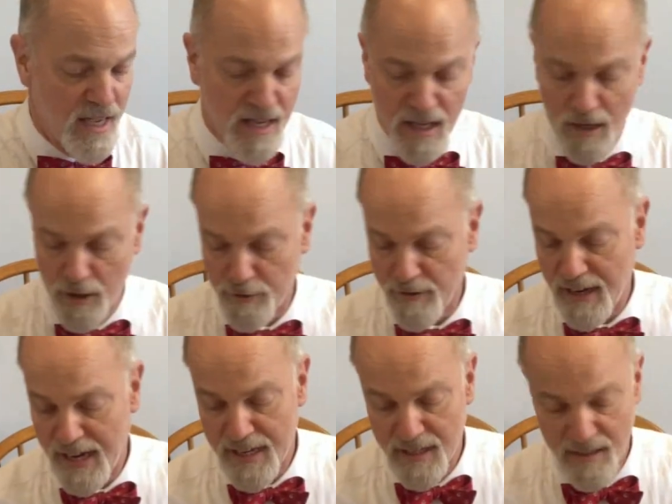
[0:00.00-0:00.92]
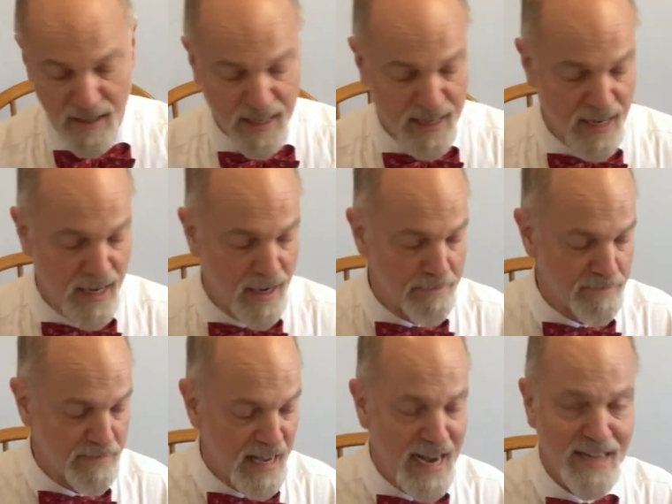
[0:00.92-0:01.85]
It'll create um,
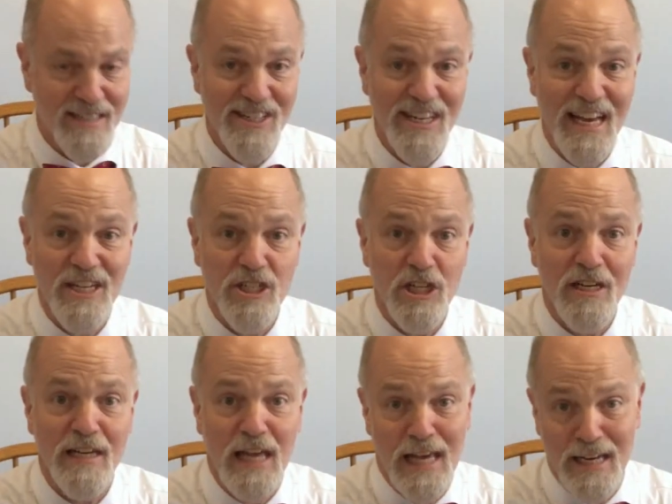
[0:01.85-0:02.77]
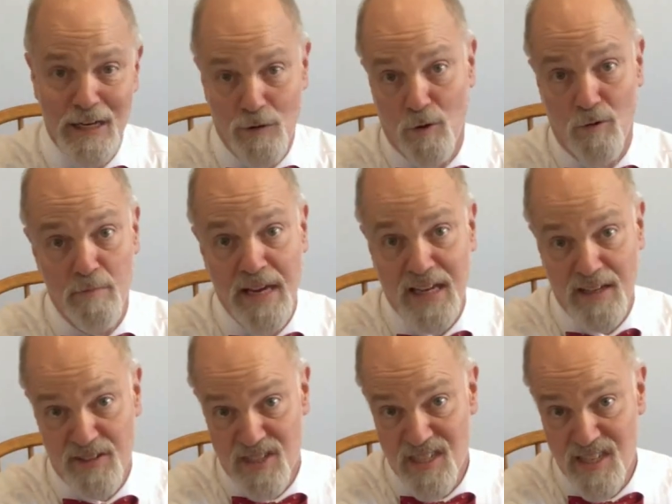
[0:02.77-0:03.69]
oxidation and it will make a
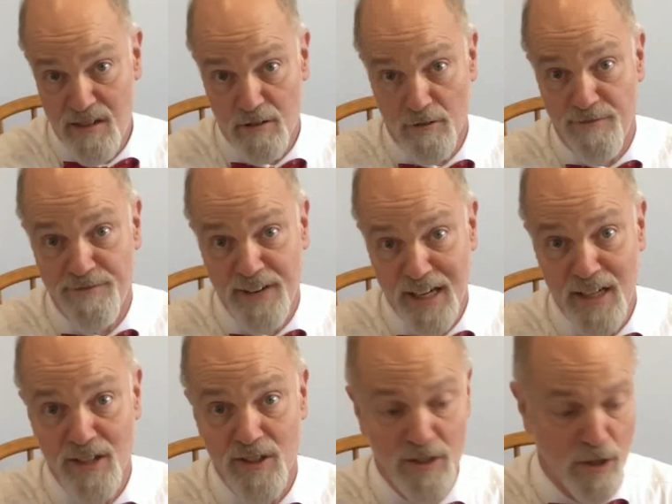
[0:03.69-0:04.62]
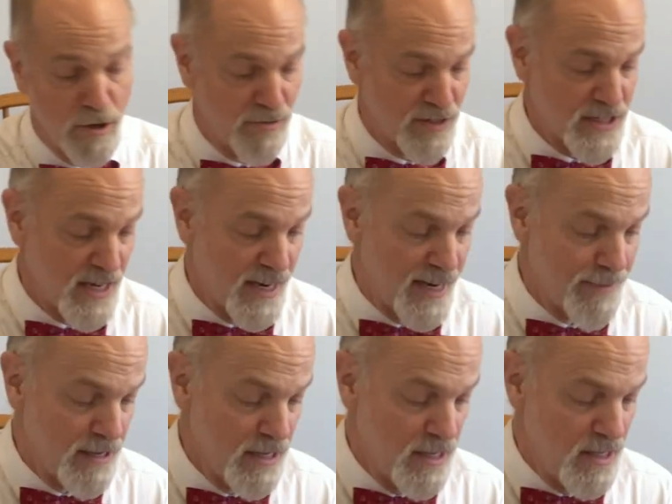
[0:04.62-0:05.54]
seal fail over time.
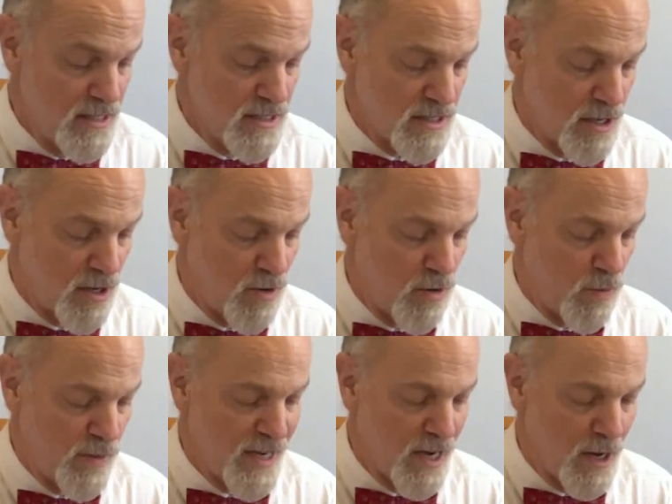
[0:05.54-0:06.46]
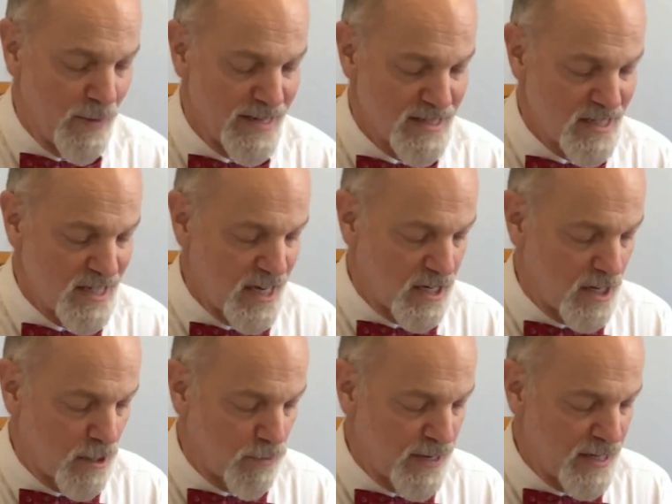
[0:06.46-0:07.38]
So we always take
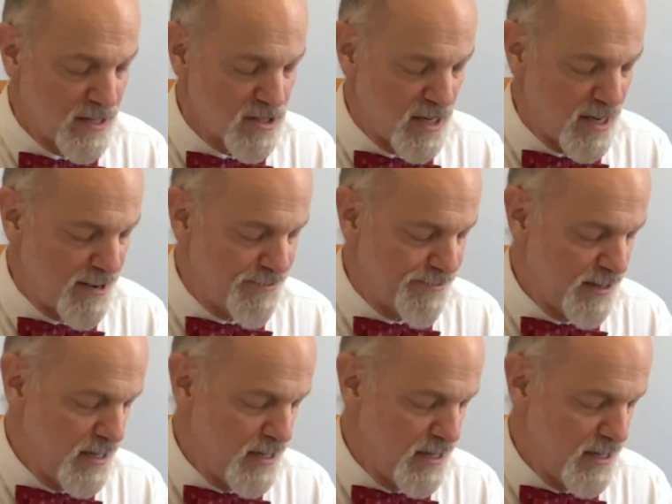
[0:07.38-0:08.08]
our rings off.